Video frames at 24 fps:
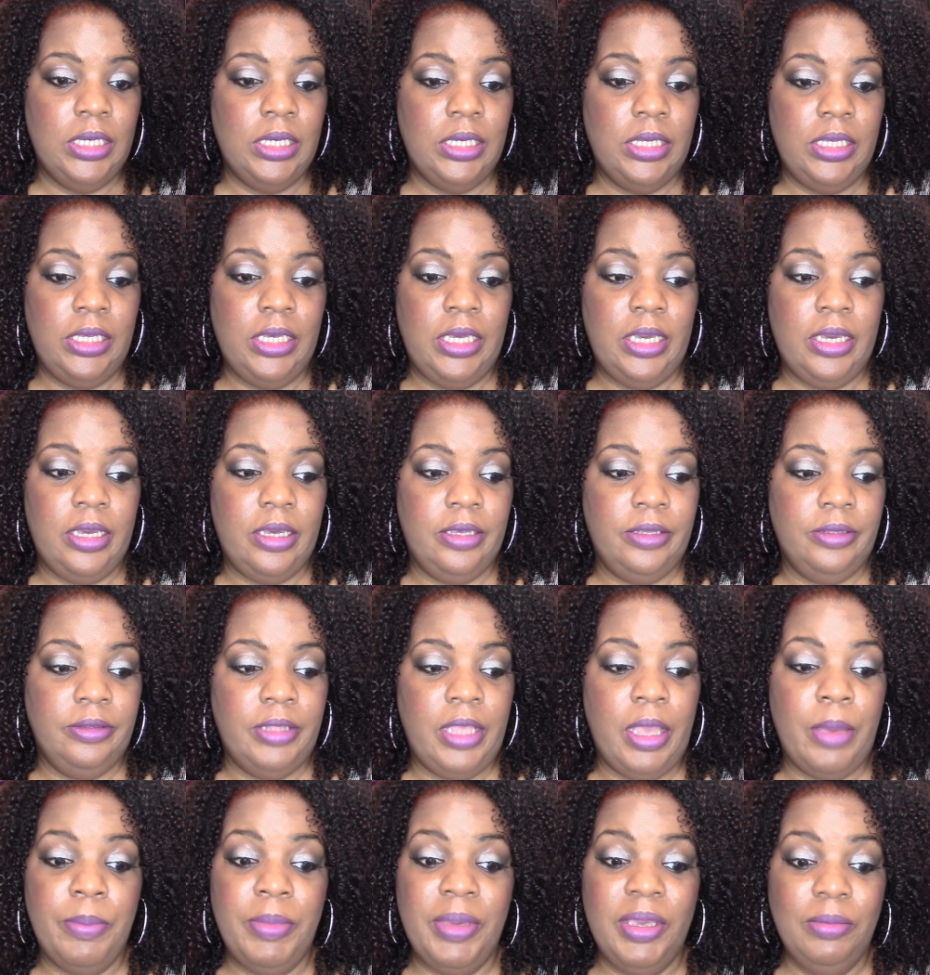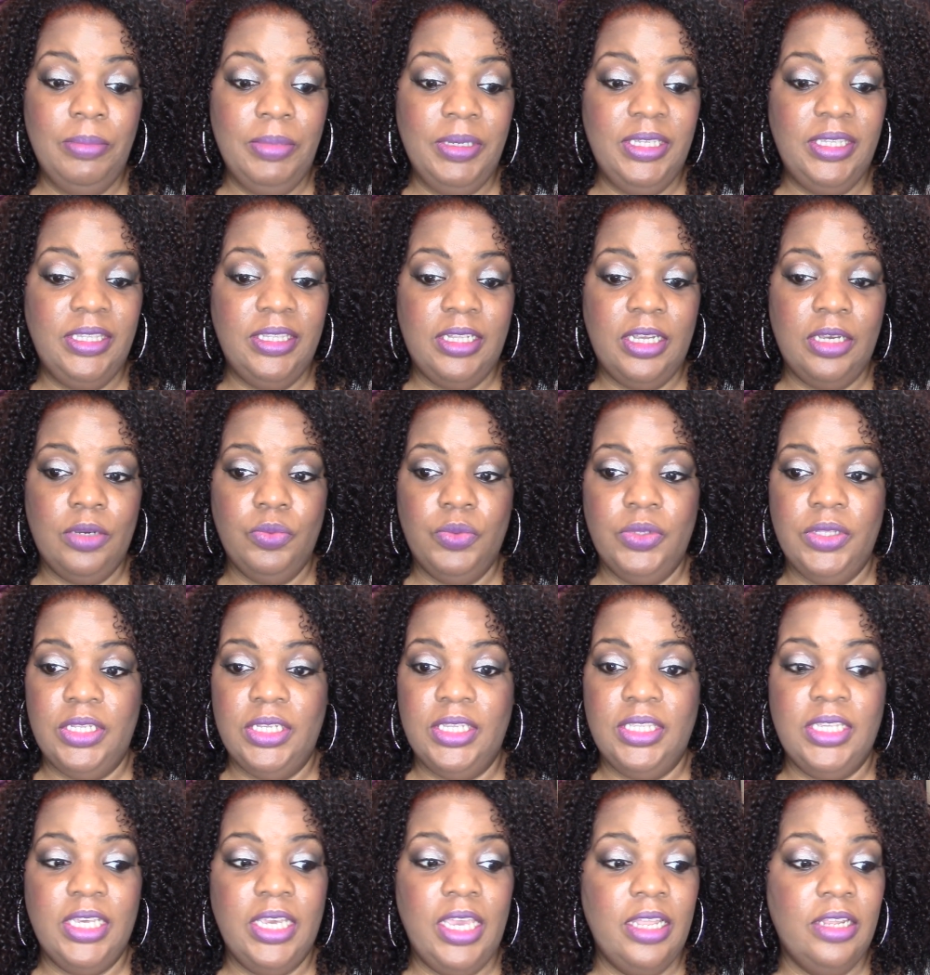Yeah, I may be stuck with
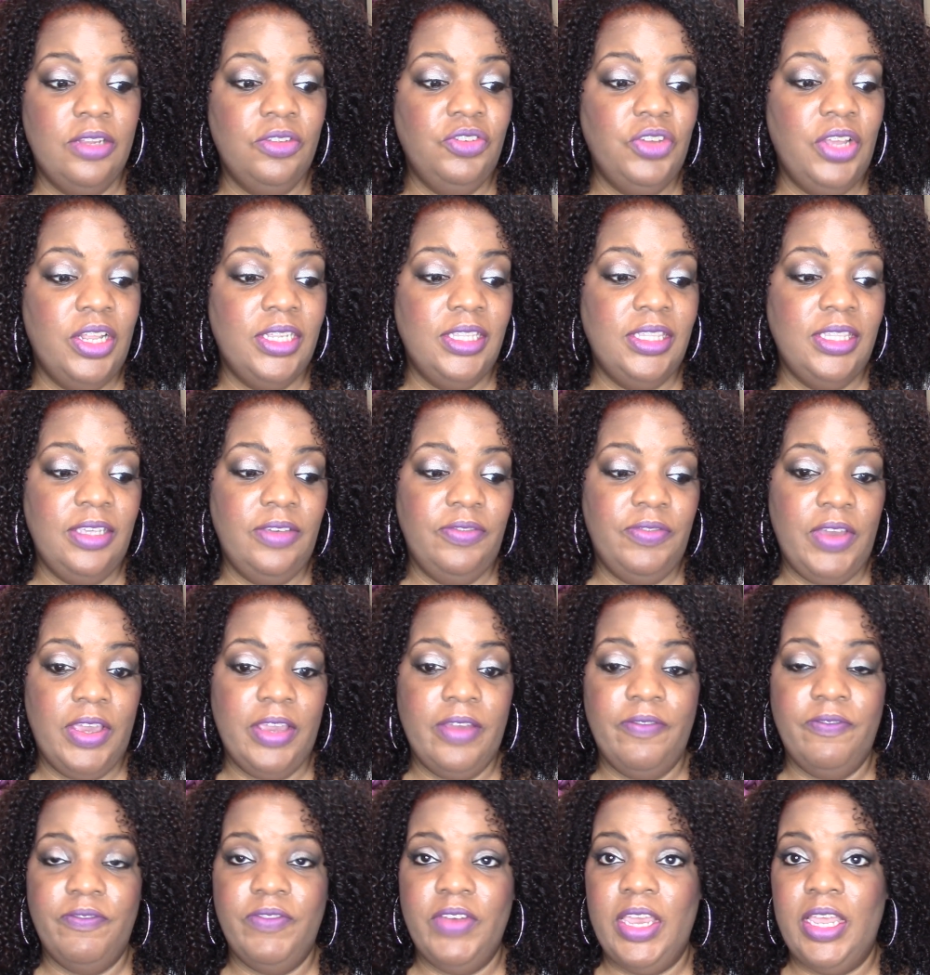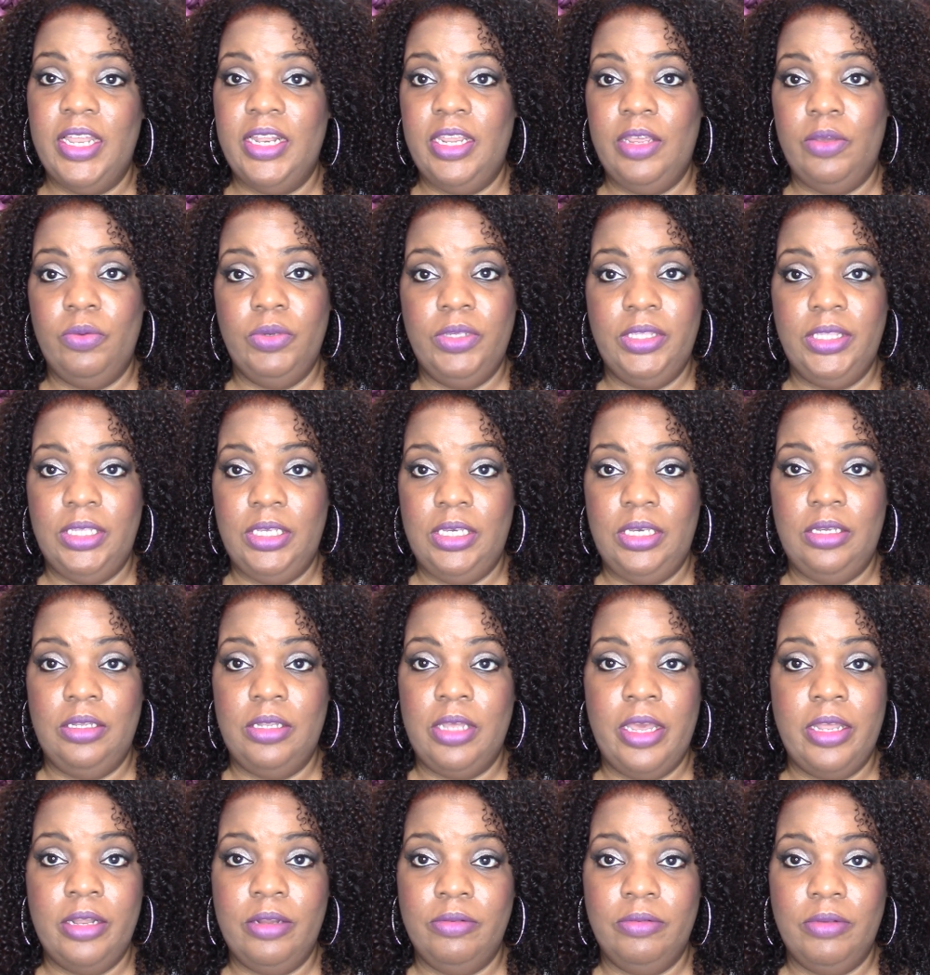this. I got to try to see if I can find that receipt.
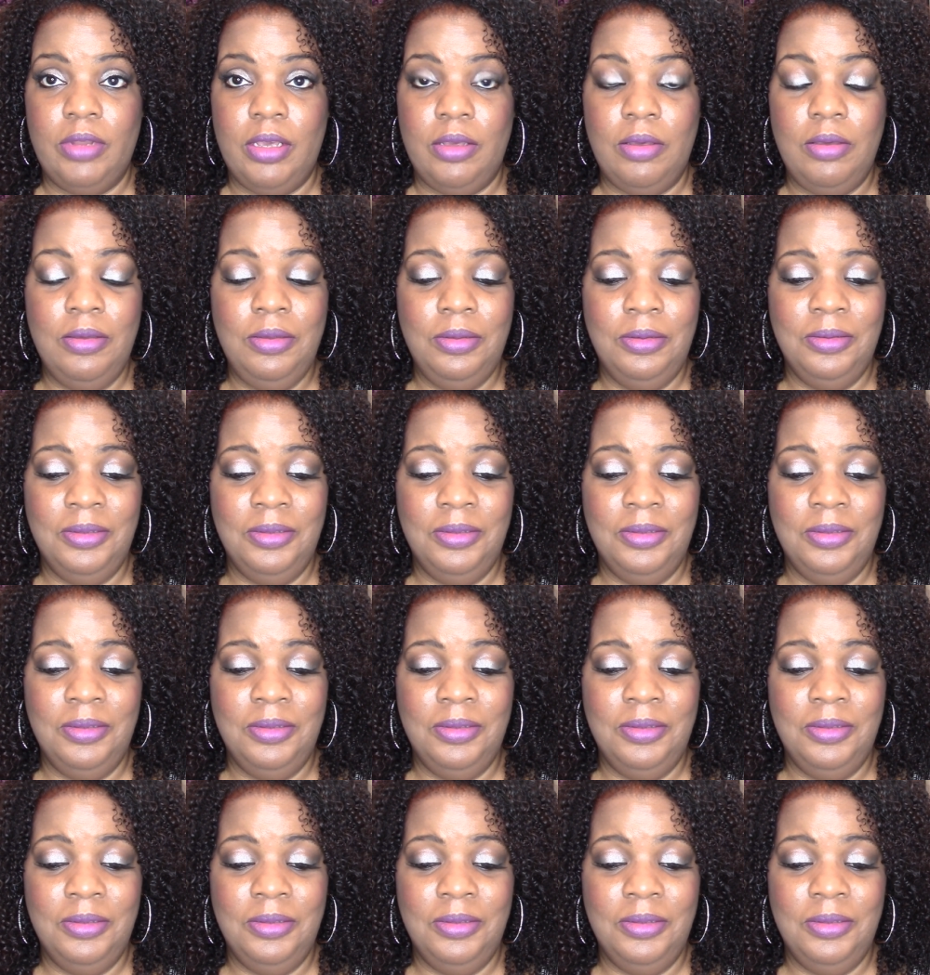I don't know.